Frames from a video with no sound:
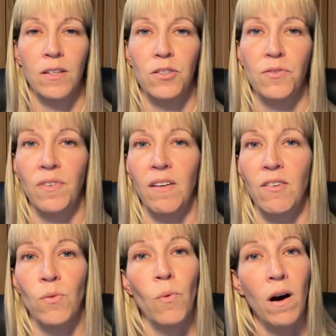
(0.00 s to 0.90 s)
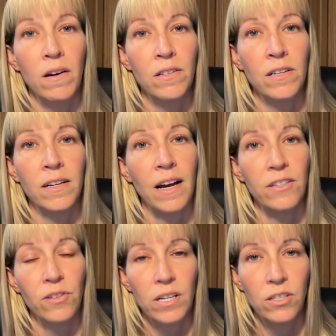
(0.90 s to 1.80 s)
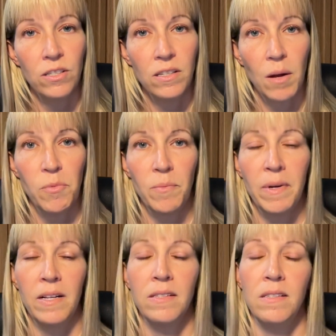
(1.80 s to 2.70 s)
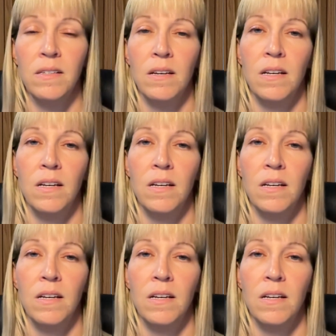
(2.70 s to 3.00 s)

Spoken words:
There's flavored water and hydration supplements.